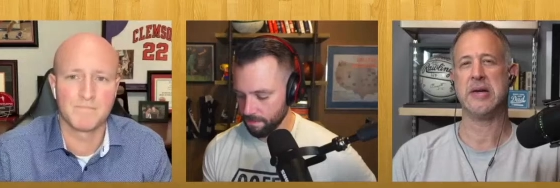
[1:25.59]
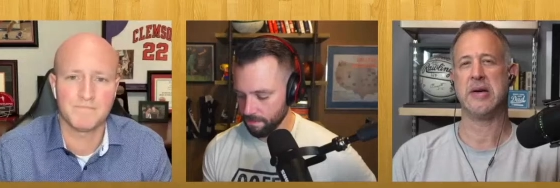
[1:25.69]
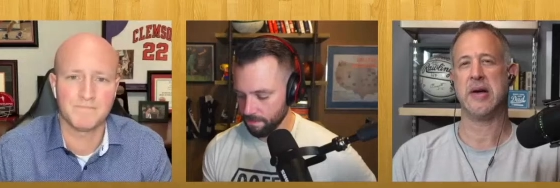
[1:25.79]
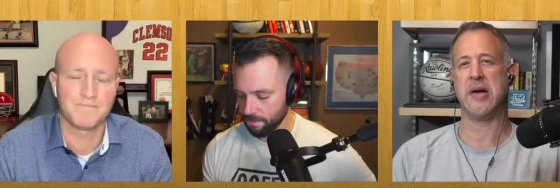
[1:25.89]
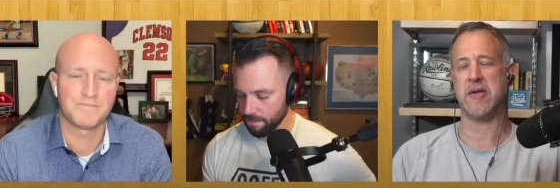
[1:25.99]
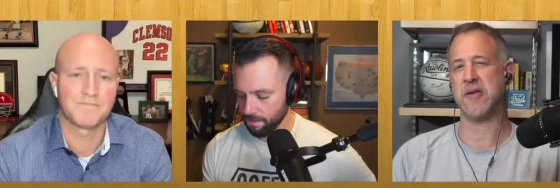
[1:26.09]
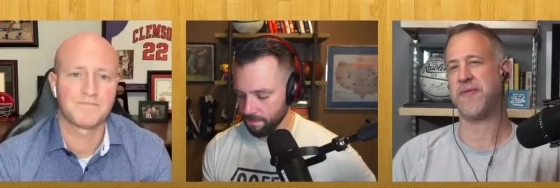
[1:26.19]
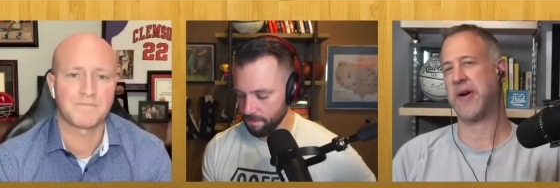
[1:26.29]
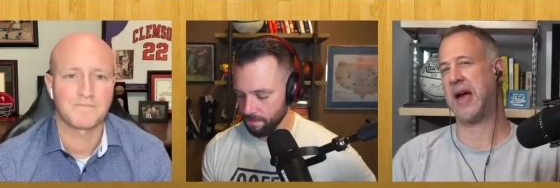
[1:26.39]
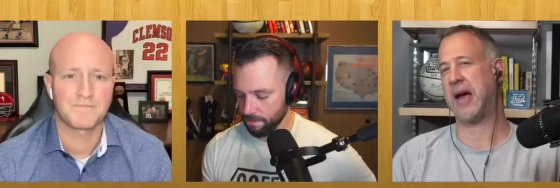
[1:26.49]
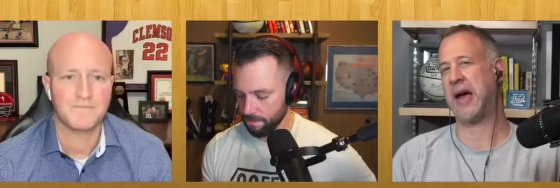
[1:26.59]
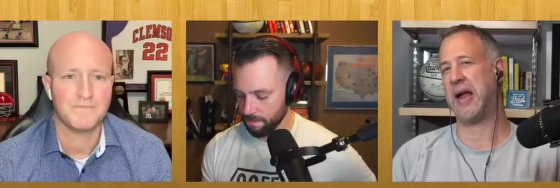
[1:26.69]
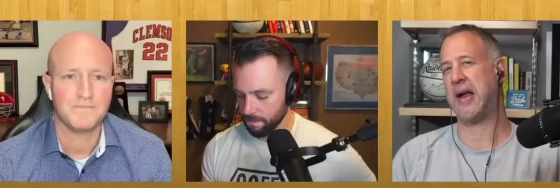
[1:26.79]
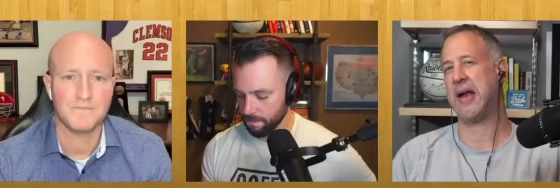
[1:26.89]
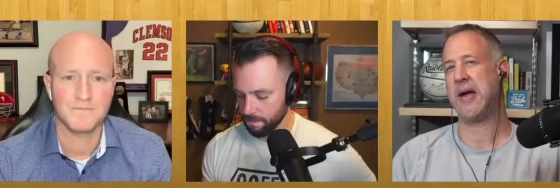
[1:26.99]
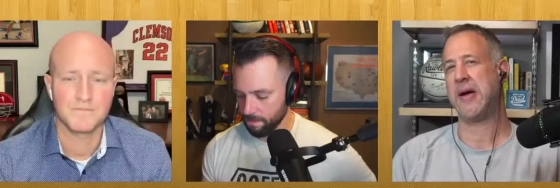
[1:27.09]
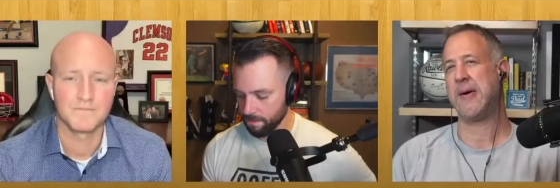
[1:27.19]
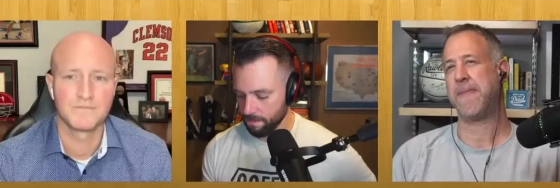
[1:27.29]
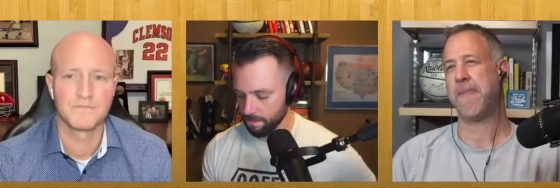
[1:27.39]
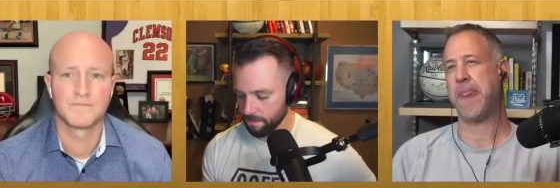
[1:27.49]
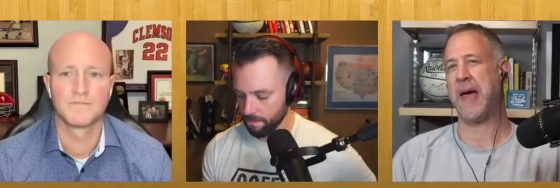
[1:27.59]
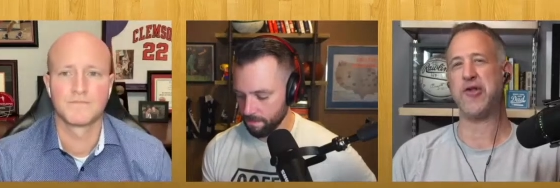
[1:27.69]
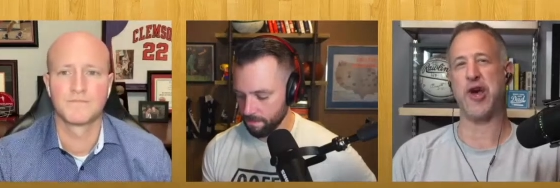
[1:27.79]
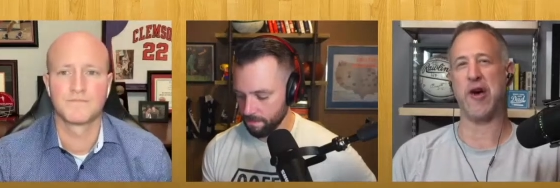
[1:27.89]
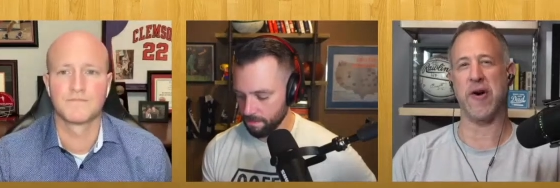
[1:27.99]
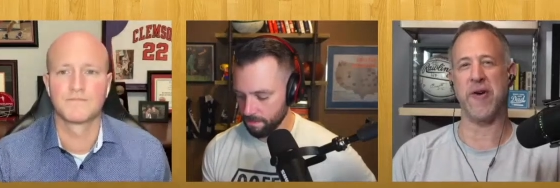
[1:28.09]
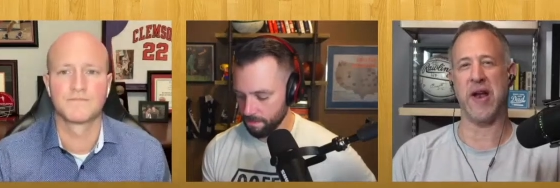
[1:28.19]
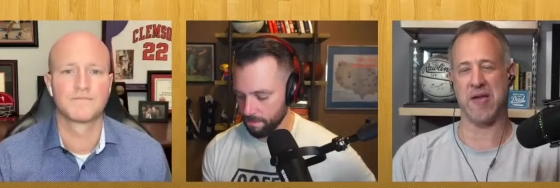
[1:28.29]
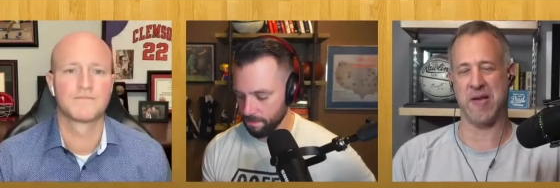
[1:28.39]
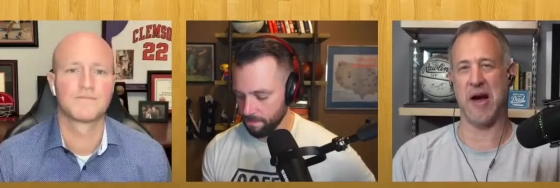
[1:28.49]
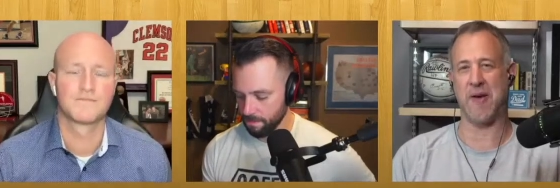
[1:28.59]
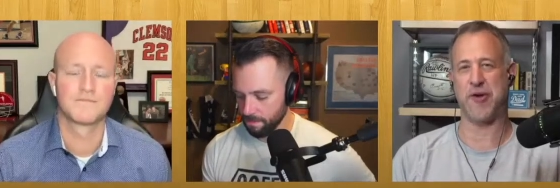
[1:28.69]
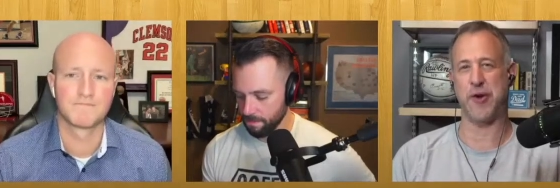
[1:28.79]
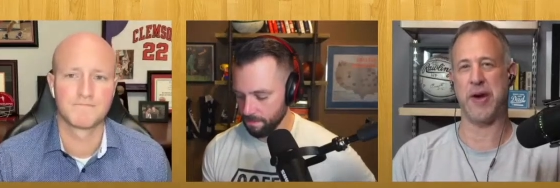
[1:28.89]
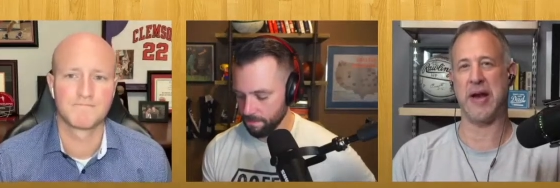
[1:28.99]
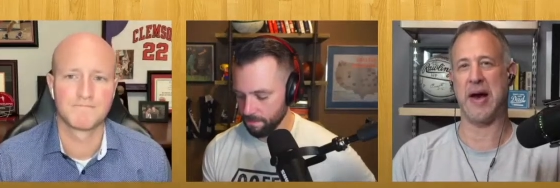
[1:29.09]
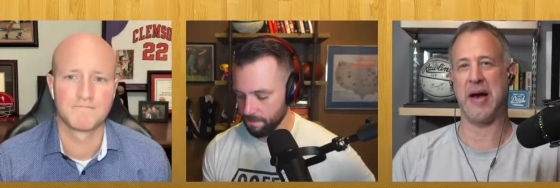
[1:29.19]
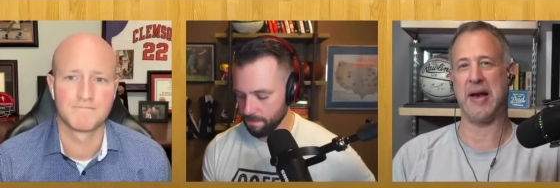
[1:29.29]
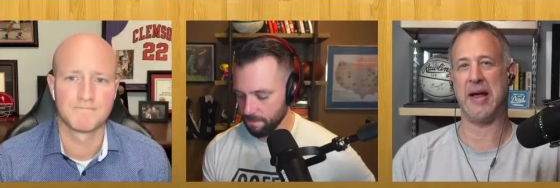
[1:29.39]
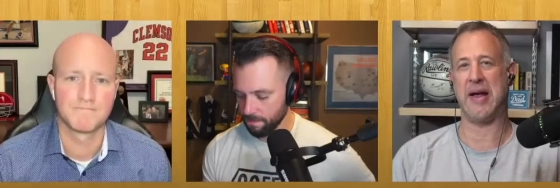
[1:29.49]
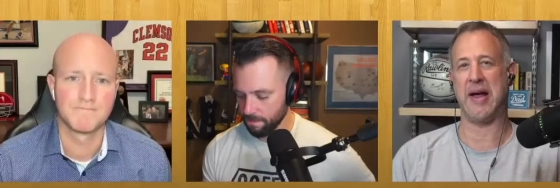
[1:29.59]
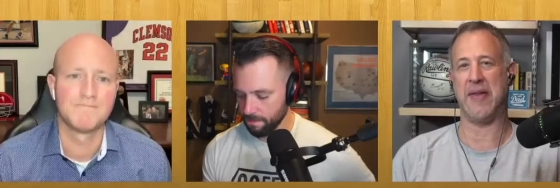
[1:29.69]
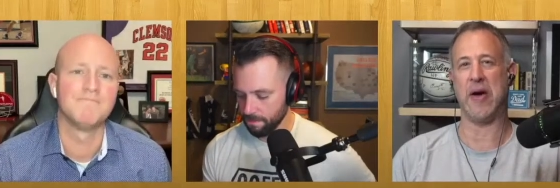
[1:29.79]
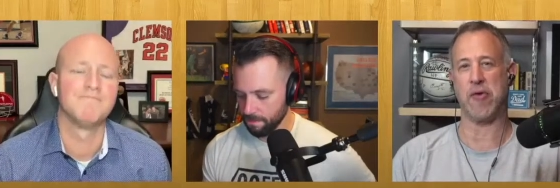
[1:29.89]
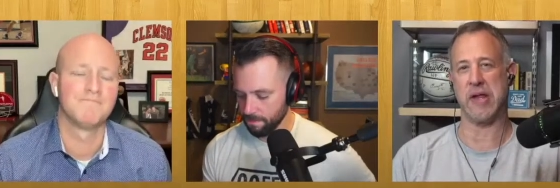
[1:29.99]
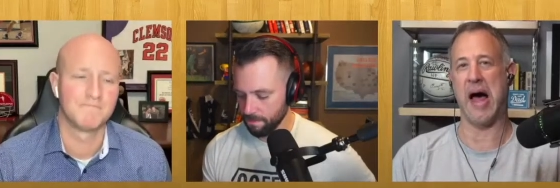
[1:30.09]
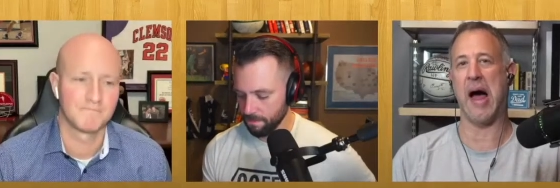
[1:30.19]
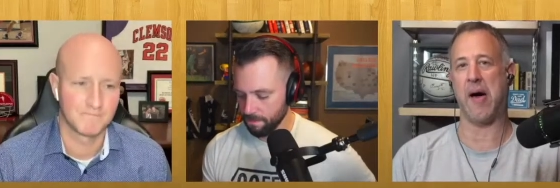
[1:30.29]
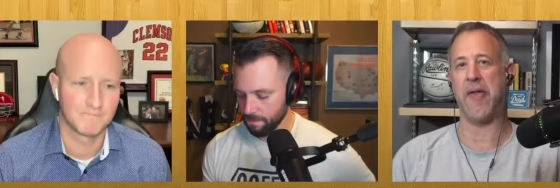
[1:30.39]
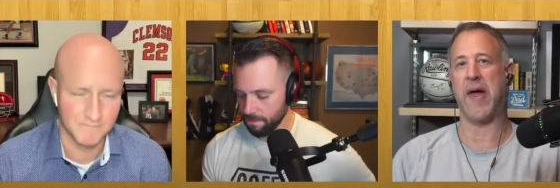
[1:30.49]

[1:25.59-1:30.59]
Speaker 1: is if again AJ Griffin has an off shooting night and, they hmm. rely on that